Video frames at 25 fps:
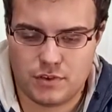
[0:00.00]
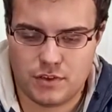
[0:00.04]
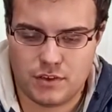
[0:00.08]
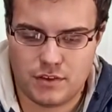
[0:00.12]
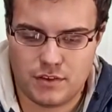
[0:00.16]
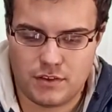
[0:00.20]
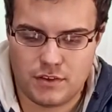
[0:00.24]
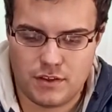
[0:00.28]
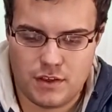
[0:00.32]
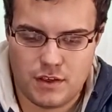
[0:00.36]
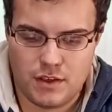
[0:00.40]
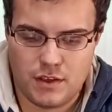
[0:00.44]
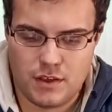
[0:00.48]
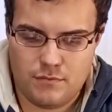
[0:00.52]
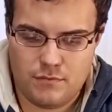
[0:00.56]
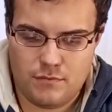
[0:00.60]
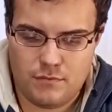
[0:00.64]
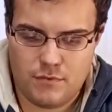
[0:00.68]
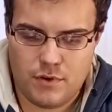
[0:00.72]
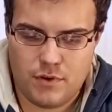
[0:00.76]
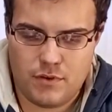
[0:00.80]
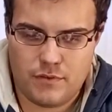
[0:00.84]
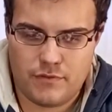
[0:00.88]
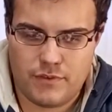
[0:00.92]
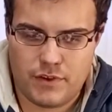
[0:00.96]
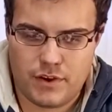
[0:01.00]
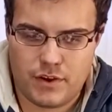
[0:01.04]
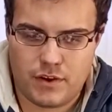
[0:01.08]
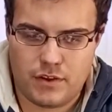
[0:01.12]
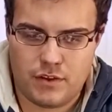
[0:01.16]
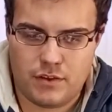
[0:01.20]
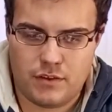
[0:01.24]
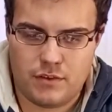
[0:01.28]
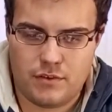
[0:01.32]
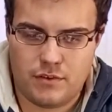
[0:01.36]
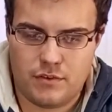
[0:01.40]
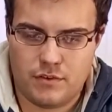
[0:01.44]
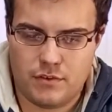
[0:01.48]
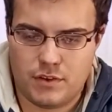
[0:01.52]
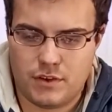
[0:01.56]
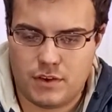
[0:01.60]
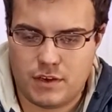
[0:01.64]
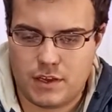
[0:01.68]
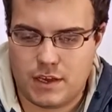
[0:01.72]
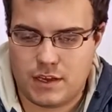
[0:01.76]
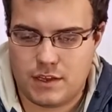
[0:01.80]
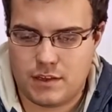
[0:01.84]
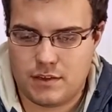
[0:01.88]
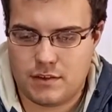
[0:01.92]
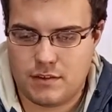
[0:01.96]
They weren't very good in
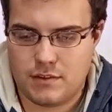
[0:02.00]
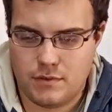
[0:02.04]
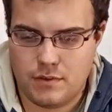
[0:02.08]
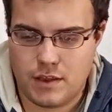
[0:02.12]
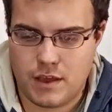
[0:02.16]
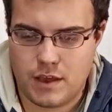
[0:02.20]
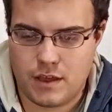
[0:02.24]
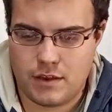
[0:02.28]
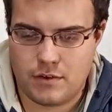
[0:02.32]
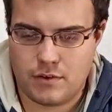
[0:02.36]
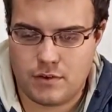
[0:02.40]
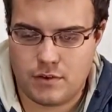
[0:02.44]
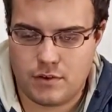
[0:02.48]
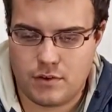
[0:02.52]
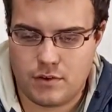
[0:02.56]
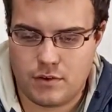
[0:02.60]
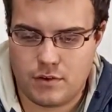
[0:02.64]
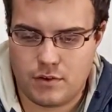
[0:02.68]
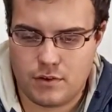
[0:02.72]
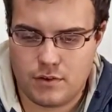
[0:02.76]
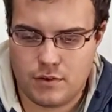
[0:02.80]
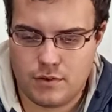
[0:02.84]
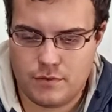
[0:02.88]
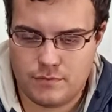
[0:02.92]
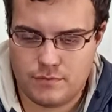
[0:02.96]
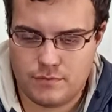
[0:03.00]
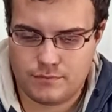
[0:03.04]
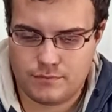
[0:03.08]
that regard.